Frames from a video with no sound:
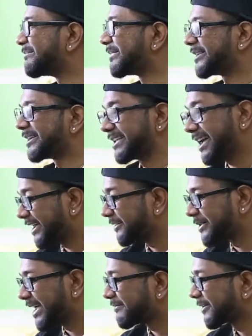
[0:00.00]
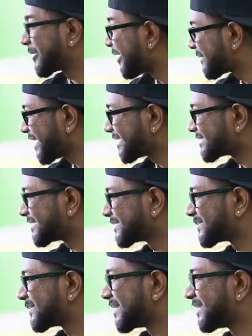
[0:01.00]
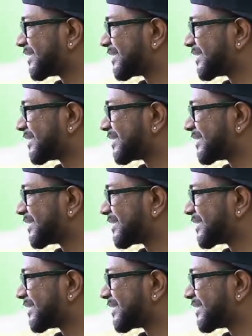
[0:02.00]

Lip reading: But yeah, I know you have your cupcakes as well.